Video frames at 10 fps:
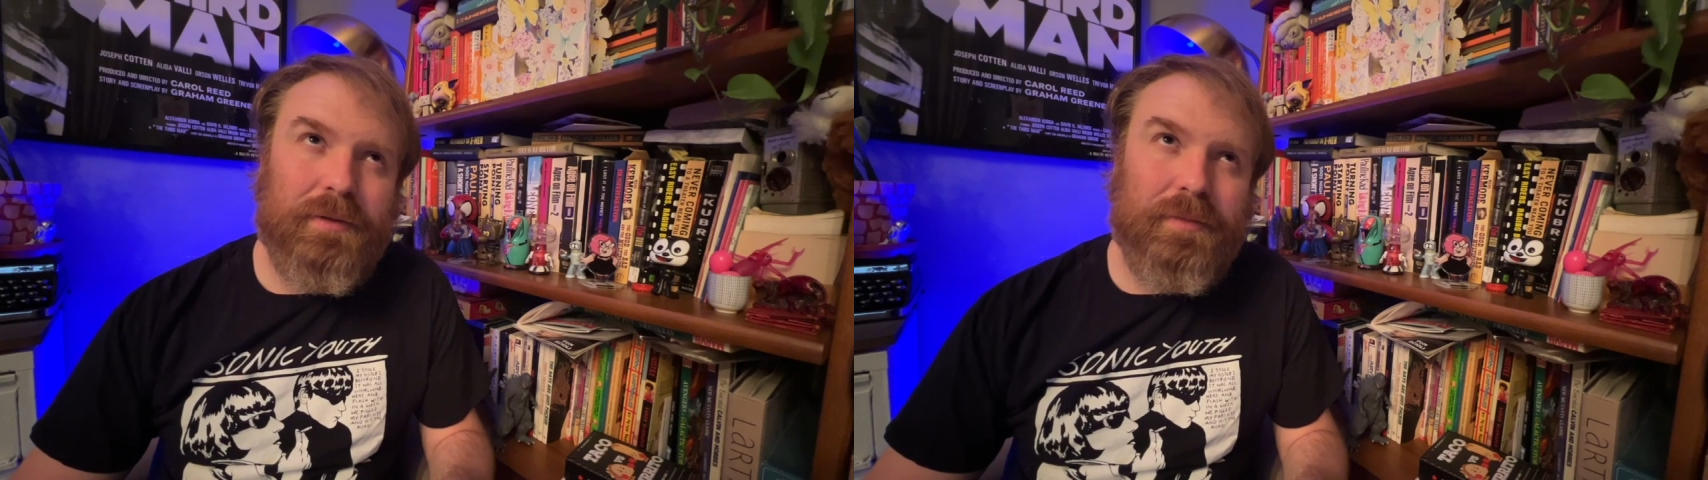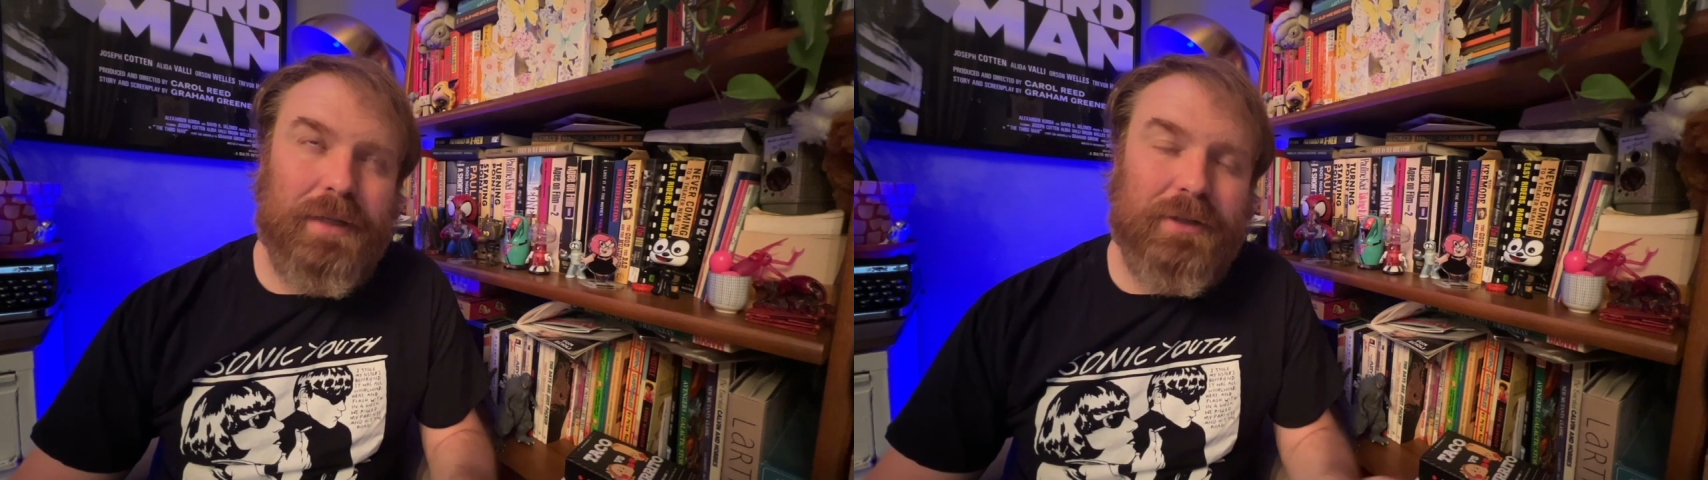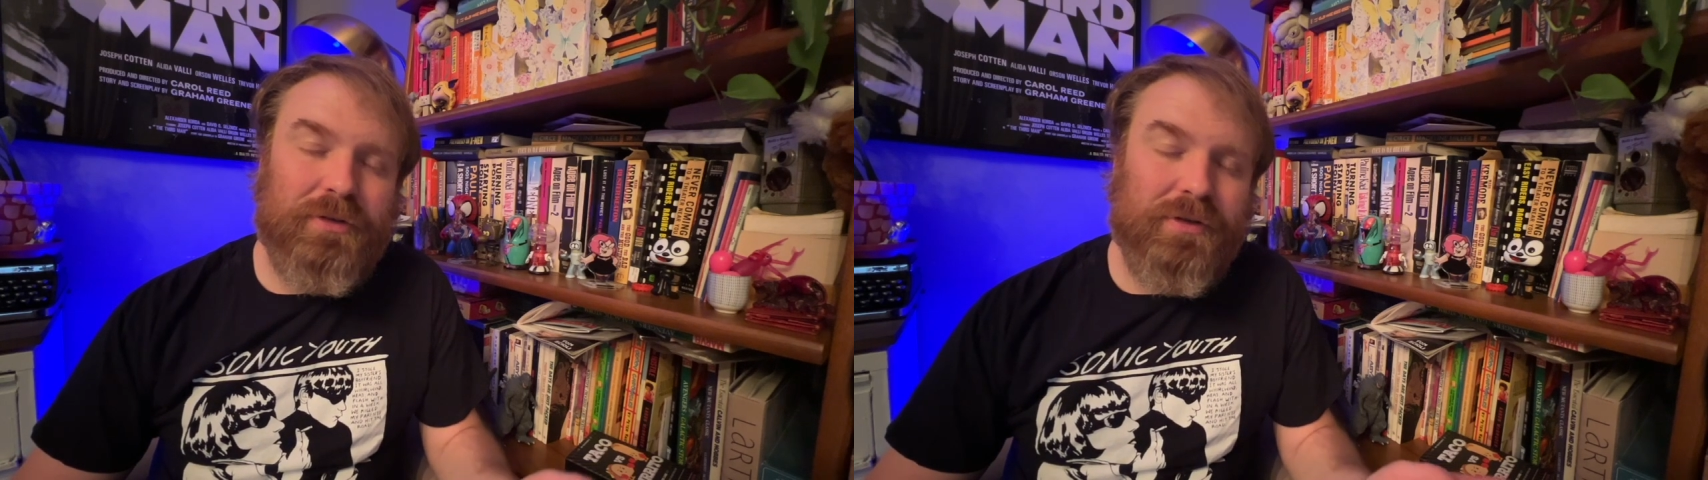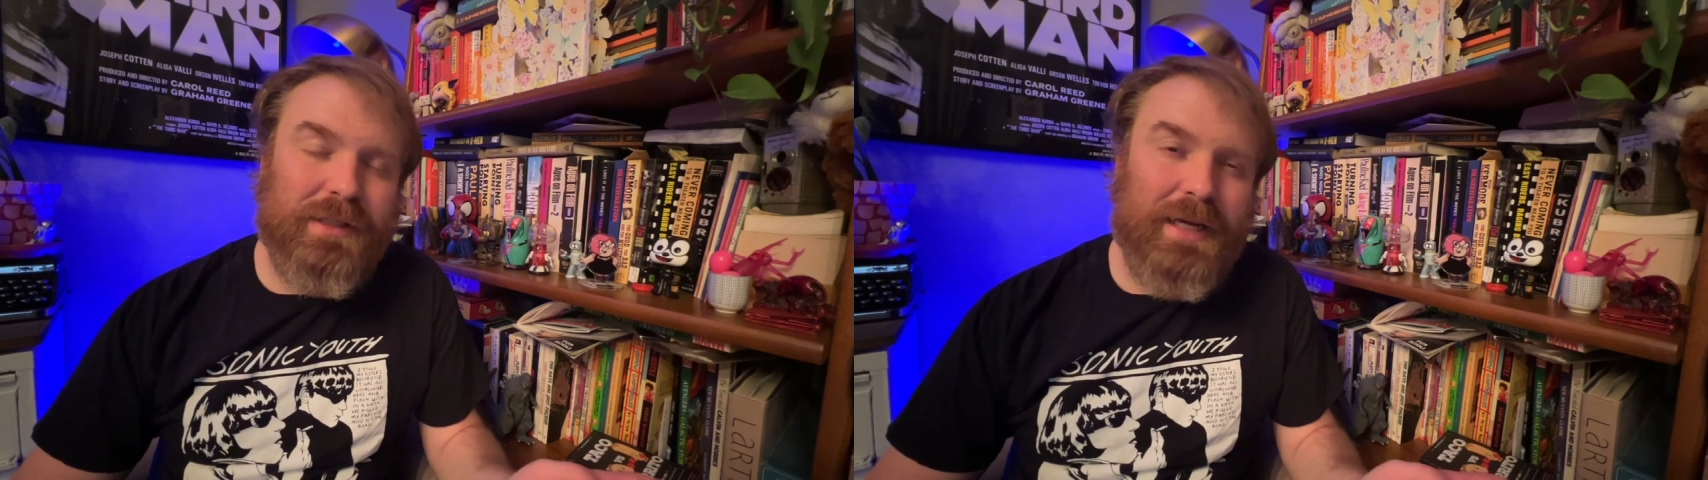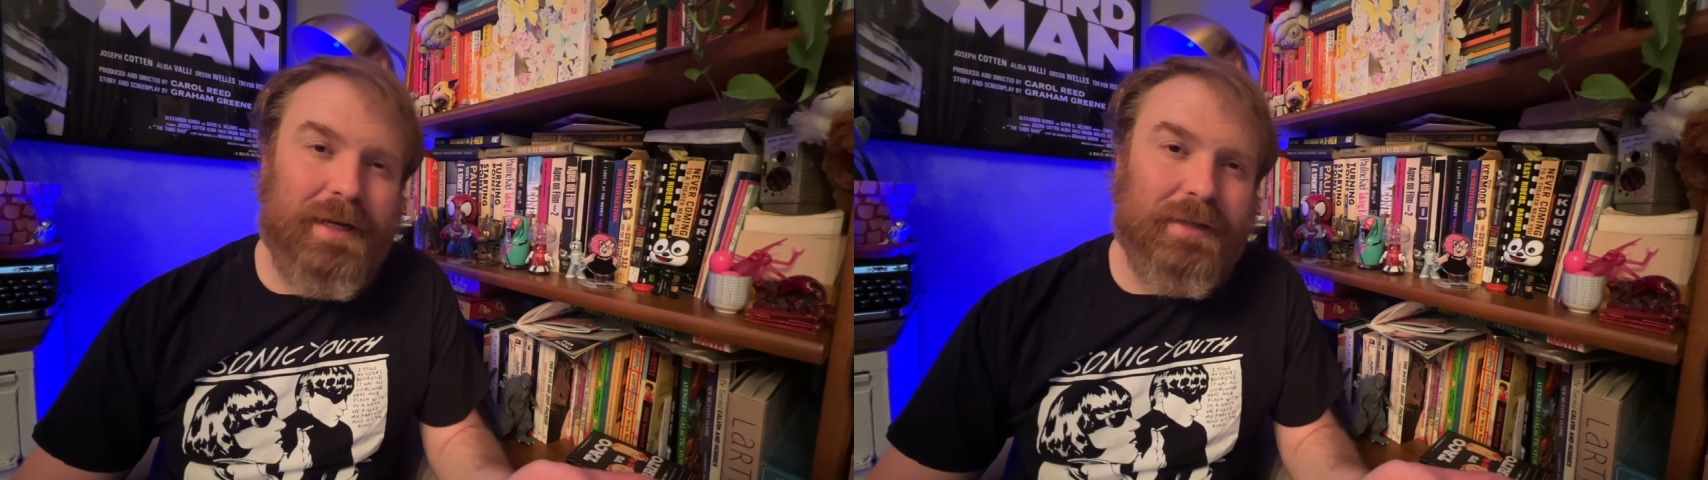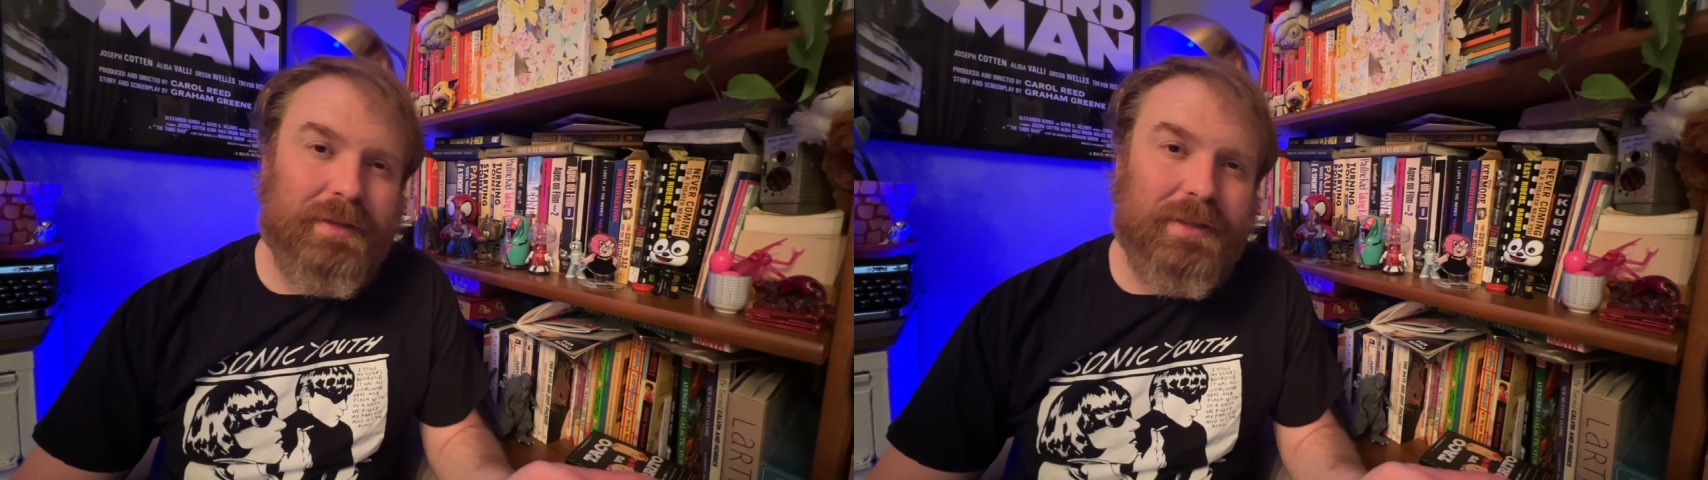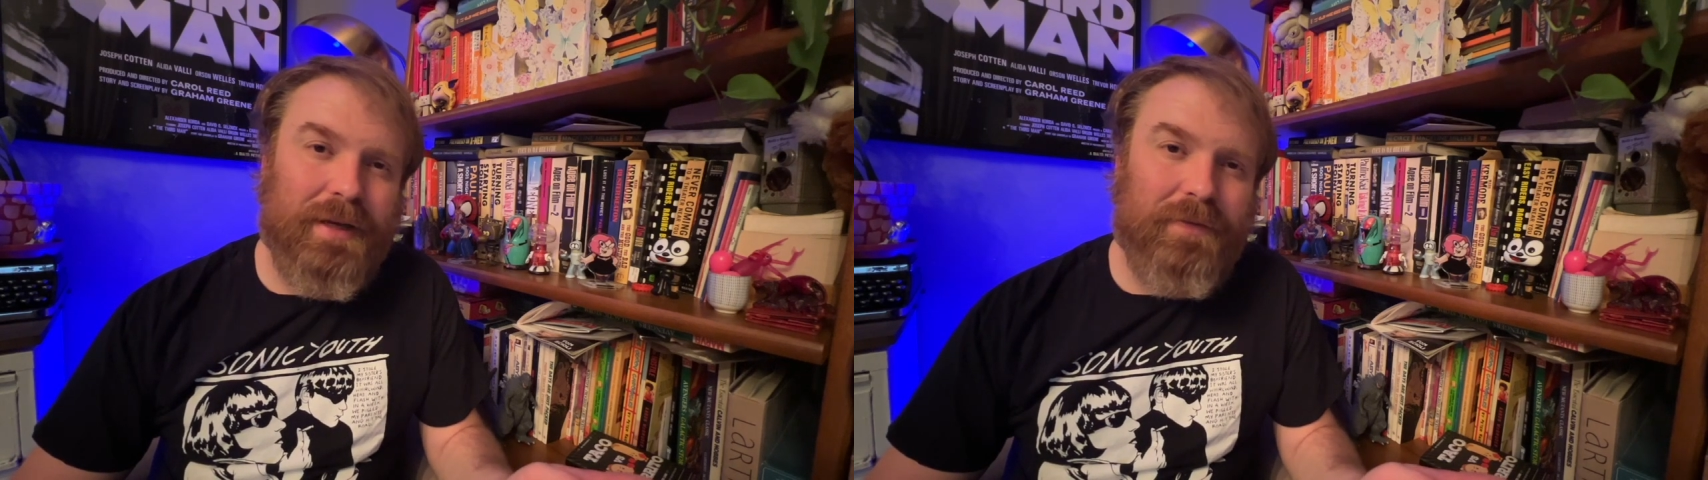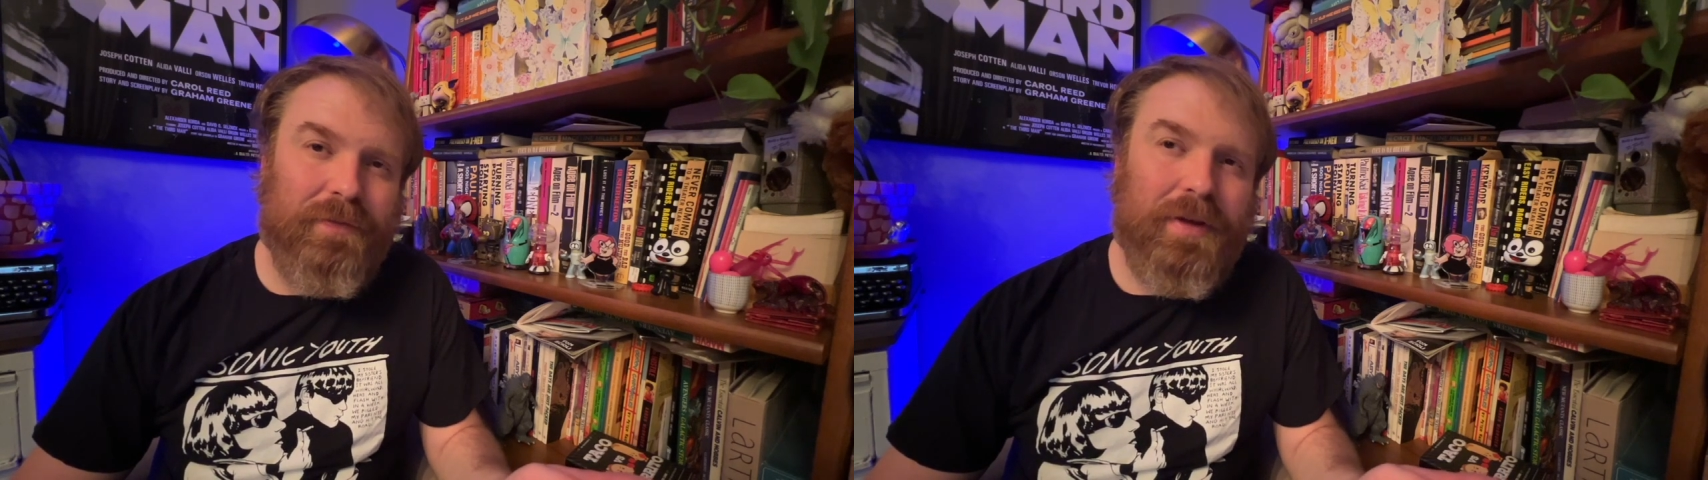monsters attack and stuff.